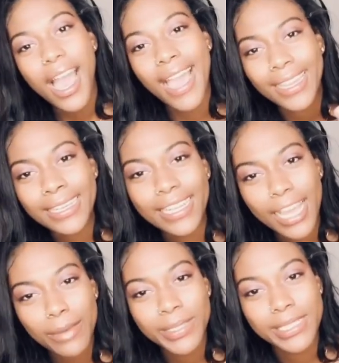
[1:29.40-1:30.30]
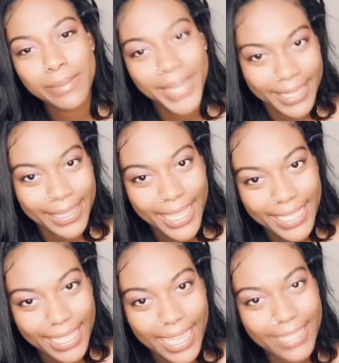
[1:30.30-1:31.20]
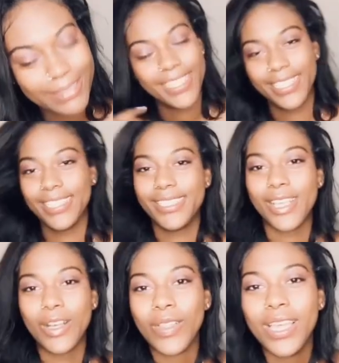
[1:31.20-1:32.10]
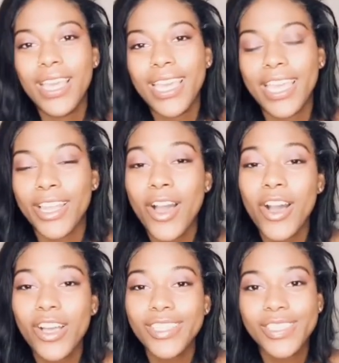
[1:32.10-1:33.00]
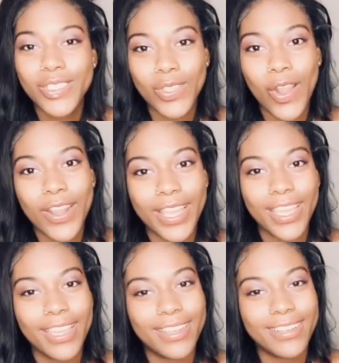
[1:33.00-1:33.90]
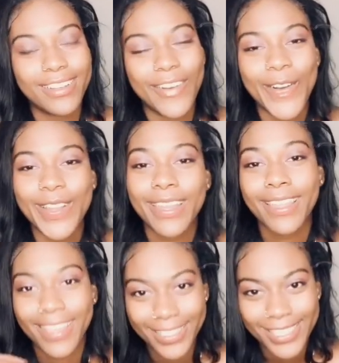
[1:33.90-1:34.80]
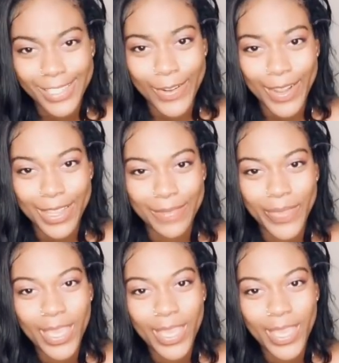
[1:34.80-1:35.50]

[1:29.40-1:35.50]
I ended up with somebody like that. So it all started on Instagram.